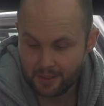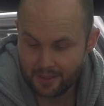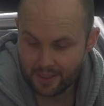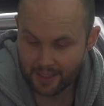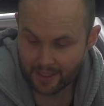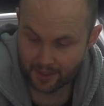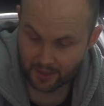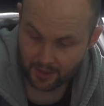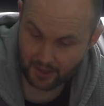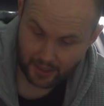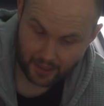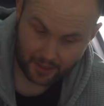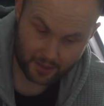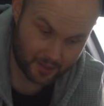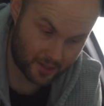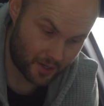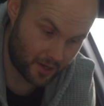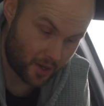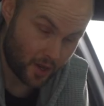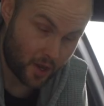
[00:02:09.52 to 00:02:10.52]
this
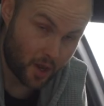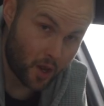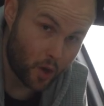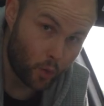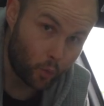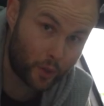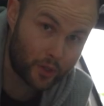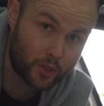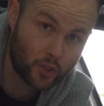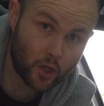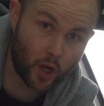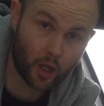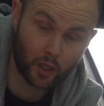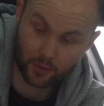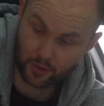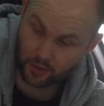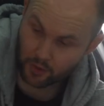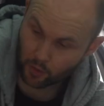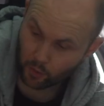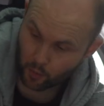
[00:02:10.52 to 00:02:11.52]
seat, which
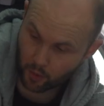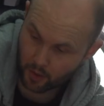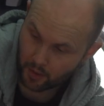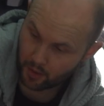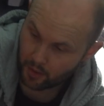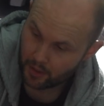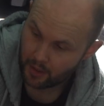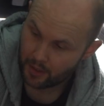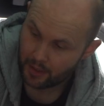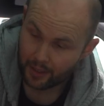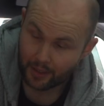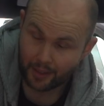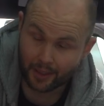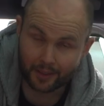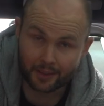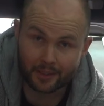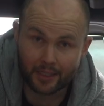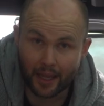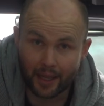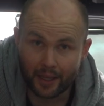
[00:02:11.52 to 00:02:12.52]
also
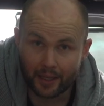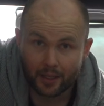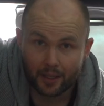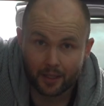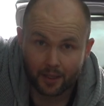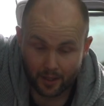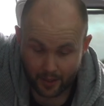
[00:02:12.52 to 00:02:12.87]
can take